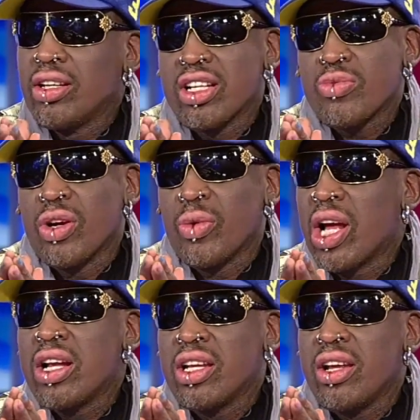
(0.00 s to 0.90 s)
Guess what?
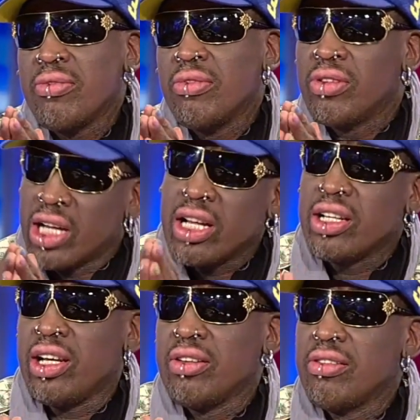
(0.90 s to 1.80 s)
What I
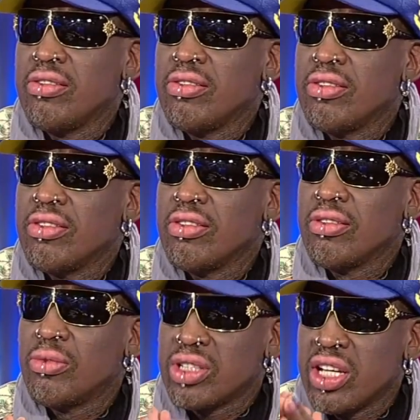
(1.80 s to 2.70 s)
did
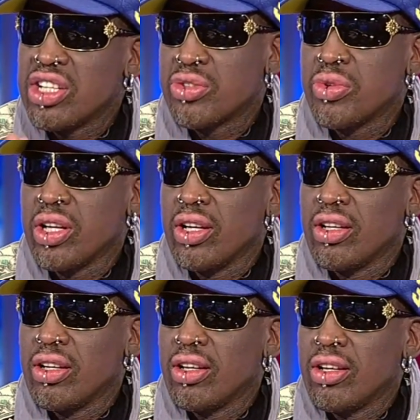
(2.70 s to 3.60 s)
was history.
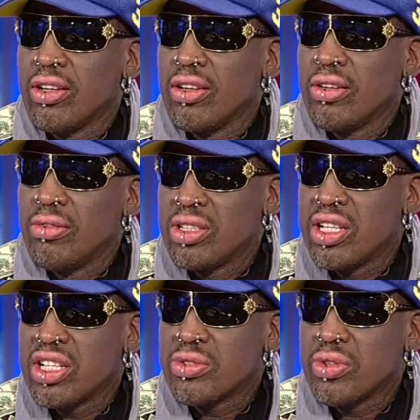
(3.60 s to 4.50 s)

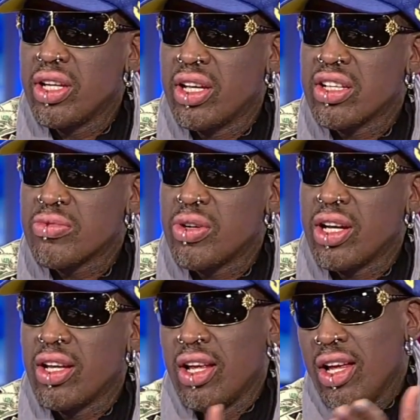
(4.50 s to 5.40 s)
Was history, and guess
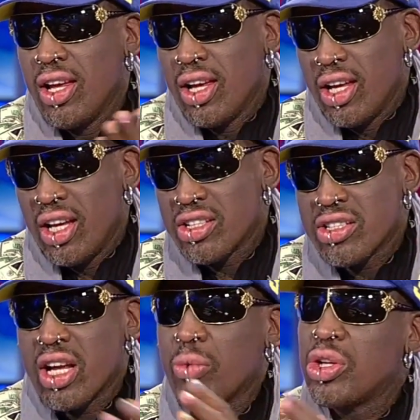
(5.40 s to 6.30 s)
what? It's
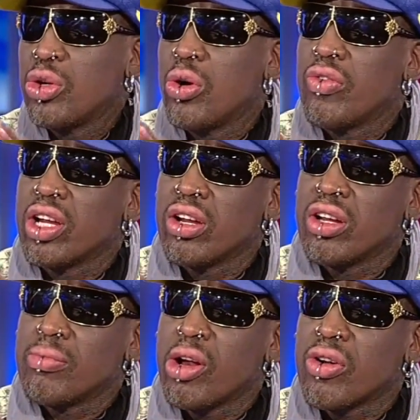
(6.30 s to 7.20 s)
just like we do over
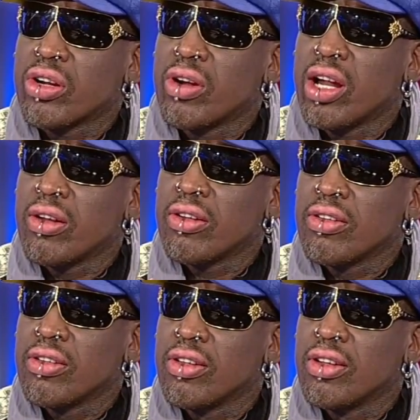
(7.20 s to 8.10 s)
here in America, right?
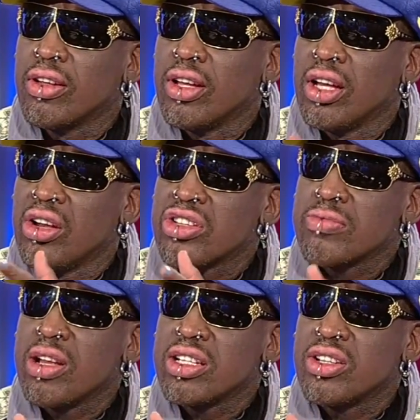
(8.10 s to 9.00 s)

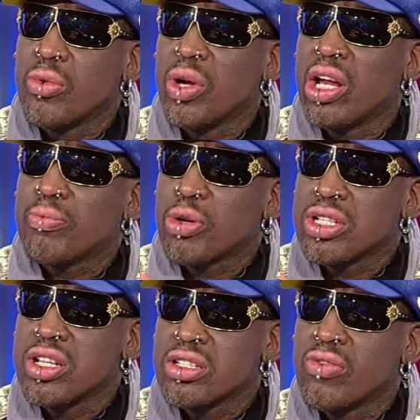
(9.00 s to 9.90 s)
It's amazing that we have
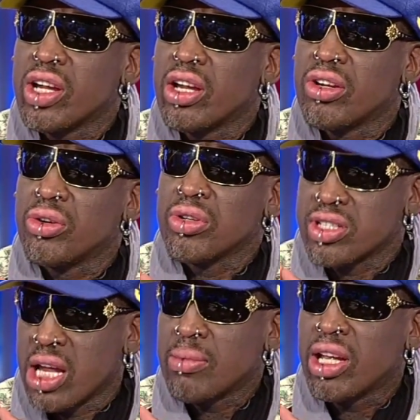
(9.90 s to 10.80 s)
presidents over here do the
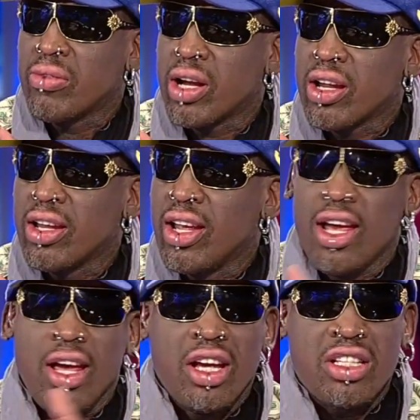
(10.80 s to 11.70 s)
same thing, right?
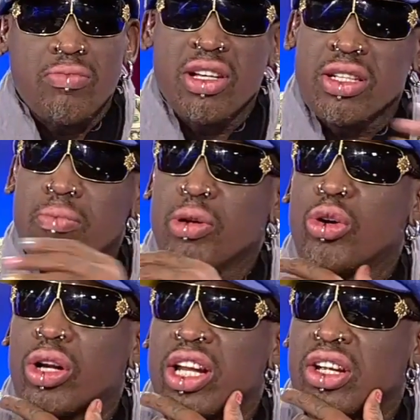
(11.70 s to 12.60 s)
It's amazing that
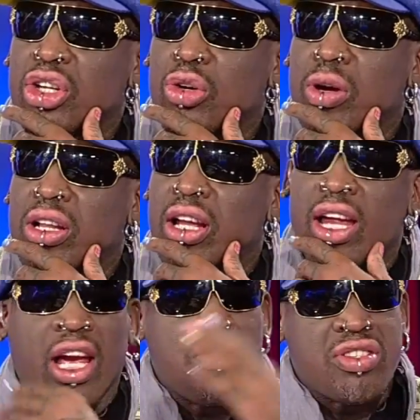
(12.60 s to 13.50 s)
Bill Clinton can do one
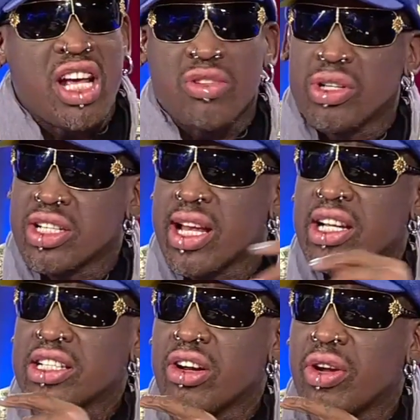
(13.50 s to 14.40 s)
thing, have sex with his
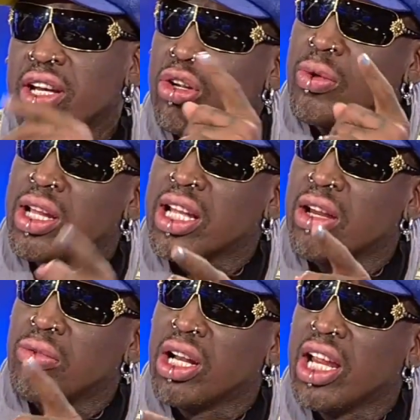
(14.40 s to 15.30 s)
secretary and do one
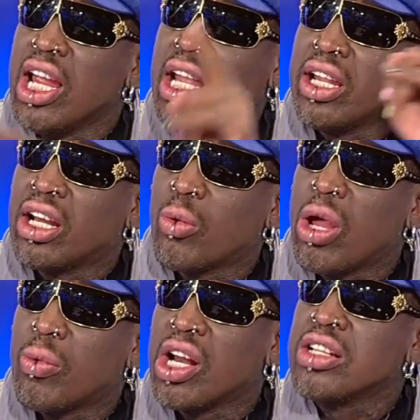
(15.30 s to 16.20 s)
thing, really get
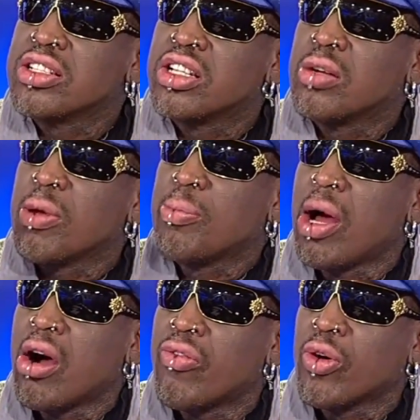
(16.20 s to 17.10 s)
away with it and still be
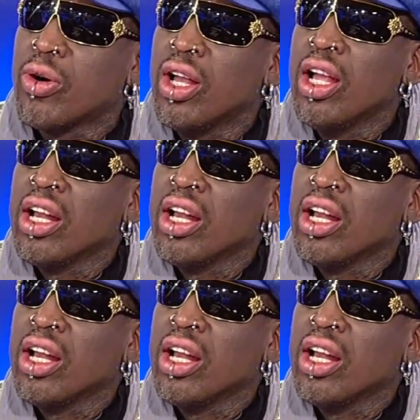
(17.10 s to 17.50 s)
powerful.